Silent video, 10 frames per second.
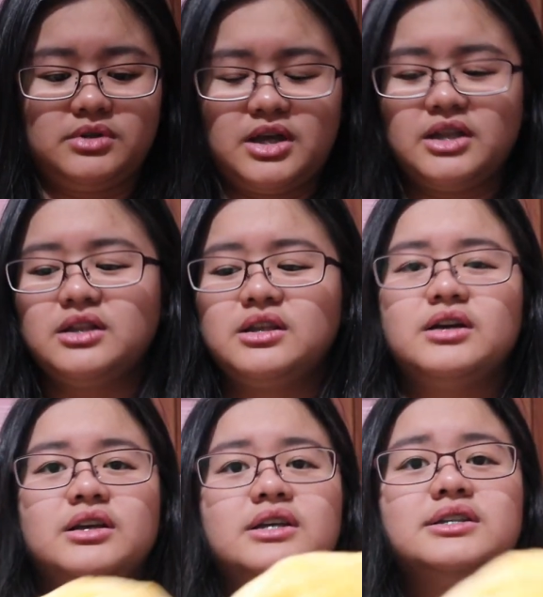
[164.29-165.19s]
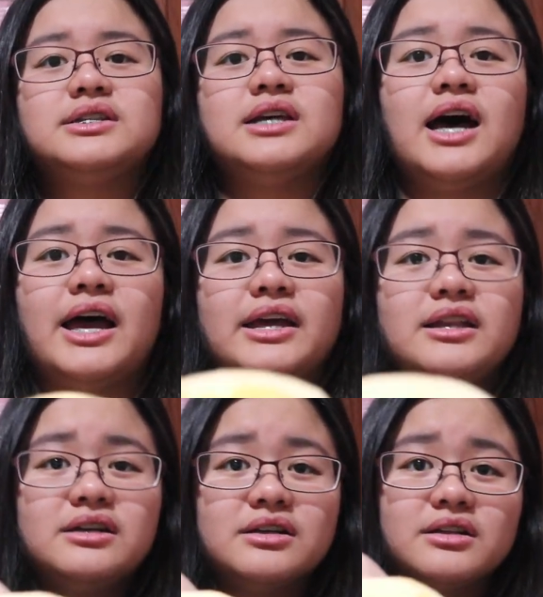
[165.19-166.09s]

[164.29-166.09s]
And inside,